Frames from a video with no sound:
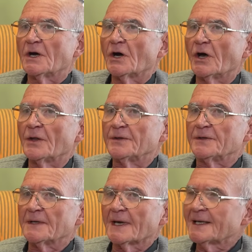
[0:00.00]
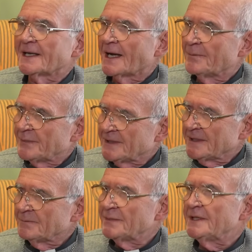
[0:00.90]
on
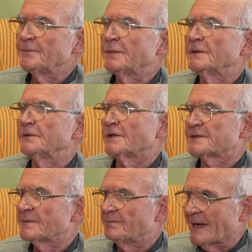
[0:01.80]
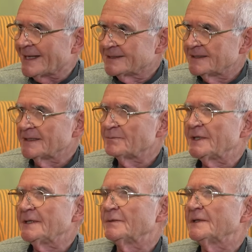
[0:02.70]
accompanying people, not abandoning
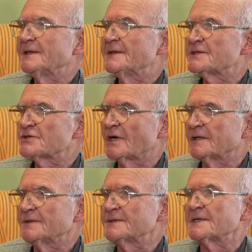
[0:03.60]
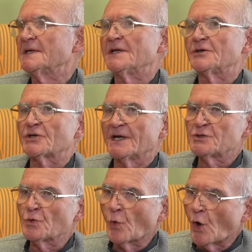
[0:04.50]
people in their struggles, trying
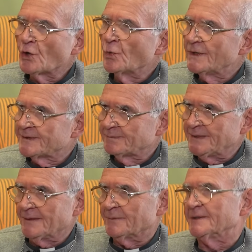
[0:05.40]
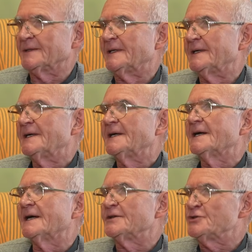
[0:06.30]
to walk with people,
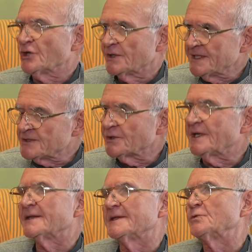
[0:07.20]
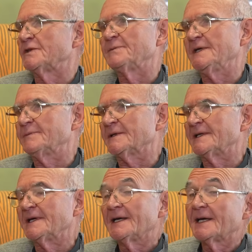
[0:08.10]
journey together with people.
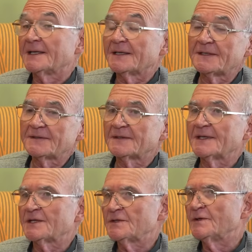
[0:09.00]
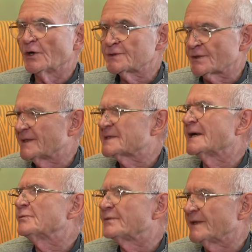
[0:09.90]
And I think that those are the
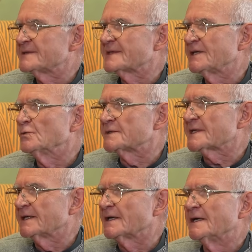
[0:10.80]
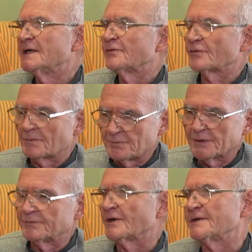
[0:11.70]
type of things that he will take from
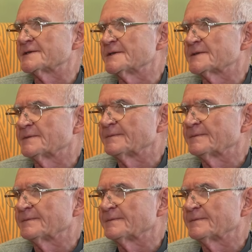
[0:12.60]
Pope Francis.